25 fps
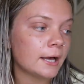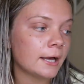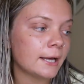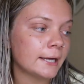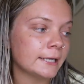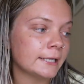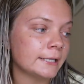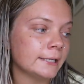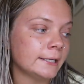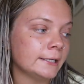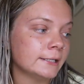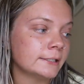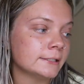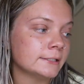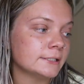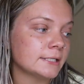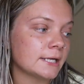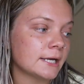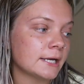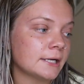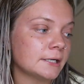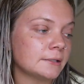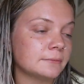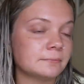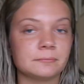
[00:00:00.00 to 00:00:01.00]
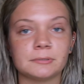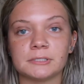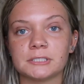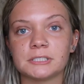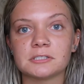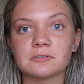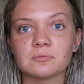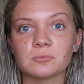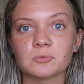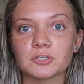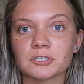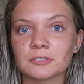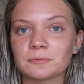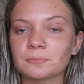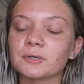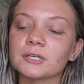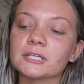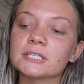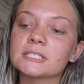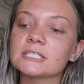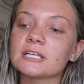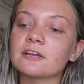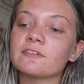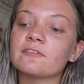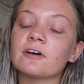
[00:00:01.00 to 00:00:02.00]
and um, bring some more
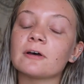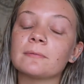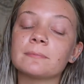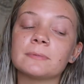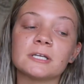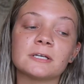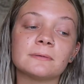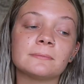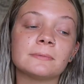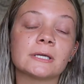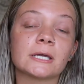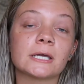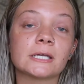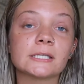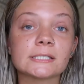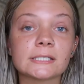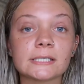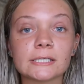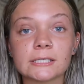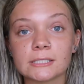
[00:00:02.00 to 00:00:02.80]
spring stuff up here because